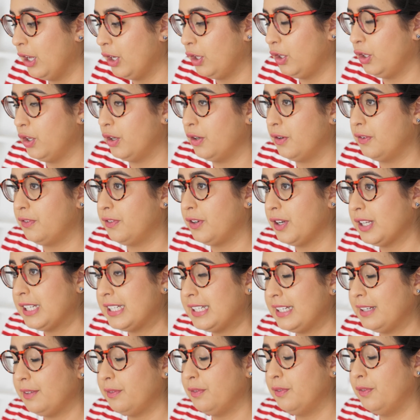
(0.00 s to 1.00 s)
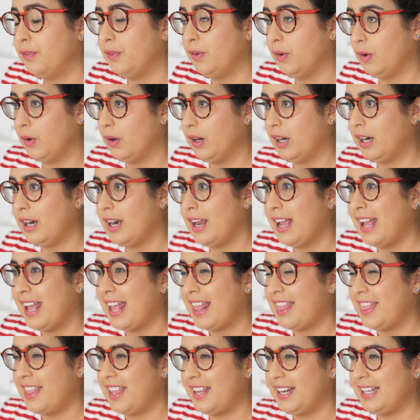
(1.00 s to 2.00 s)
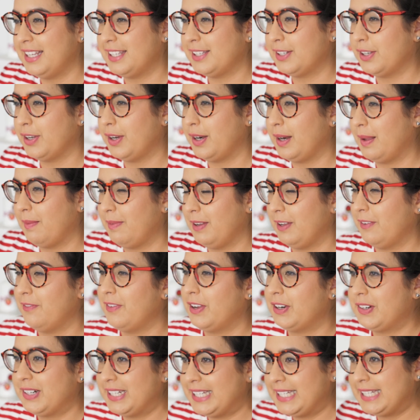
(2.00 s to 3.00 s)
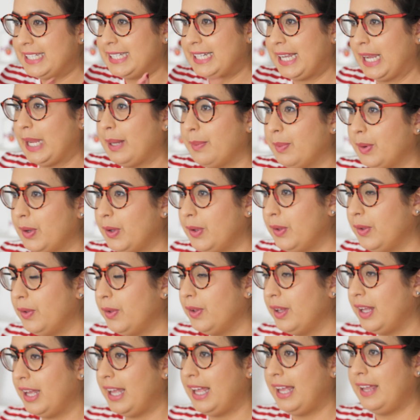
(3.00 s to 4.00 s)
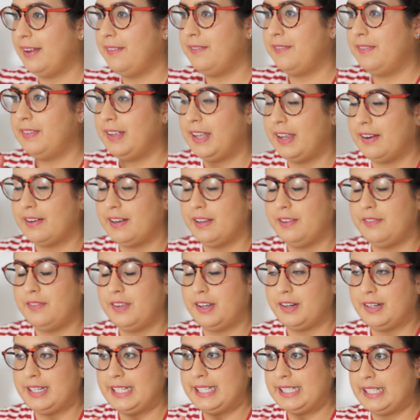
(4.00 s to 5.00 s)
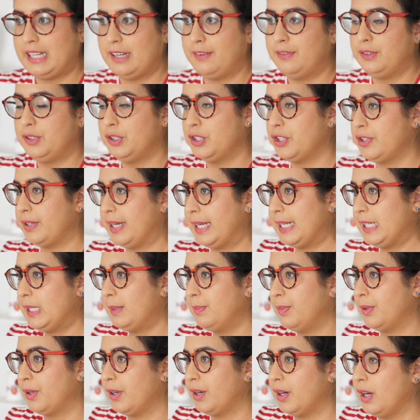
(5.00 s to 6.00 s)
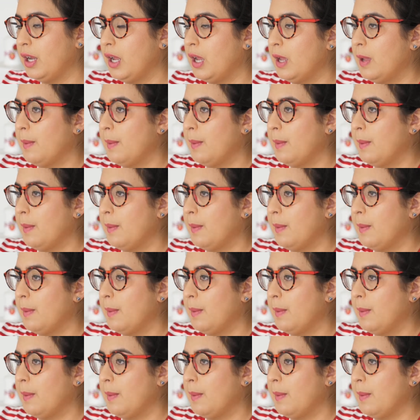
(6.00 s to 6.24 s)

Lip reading: your frosting for, then it's gonna be very stable and very safe to transport,